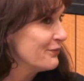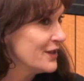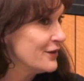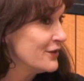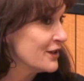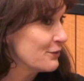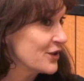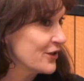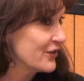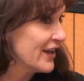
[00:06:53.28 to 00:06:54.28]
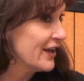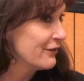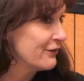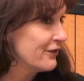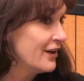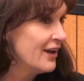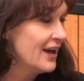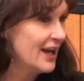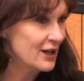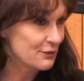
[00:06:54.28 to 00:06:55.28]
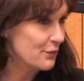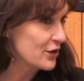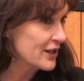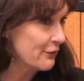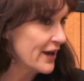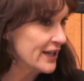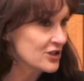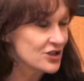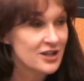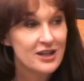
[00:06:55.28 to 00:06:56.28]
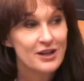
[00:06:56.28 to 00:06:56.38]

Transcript: evening that we're going to have out at Bartley Ranch.